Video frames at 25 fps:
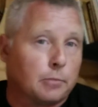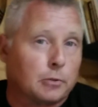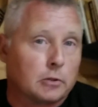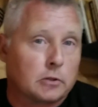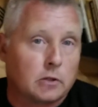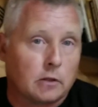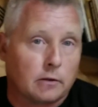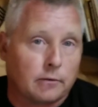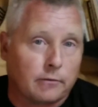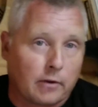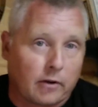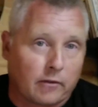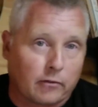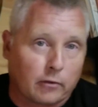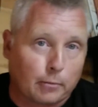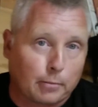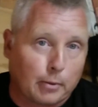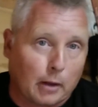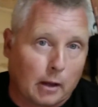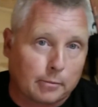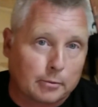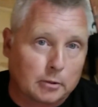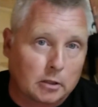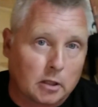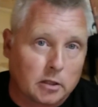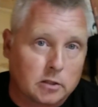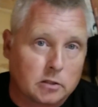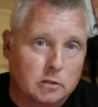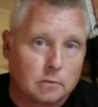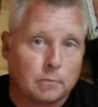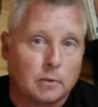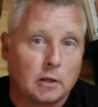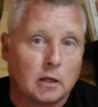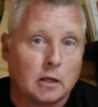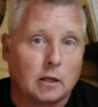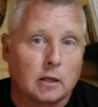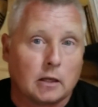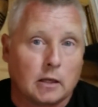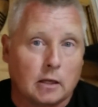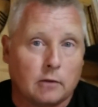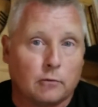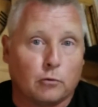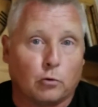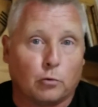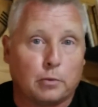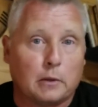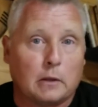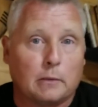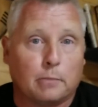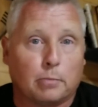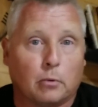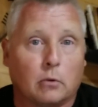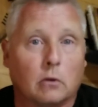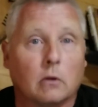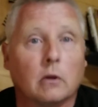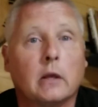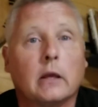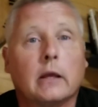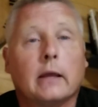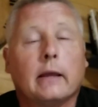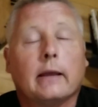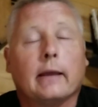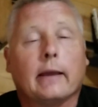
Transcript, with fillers: percent of every population being evil people,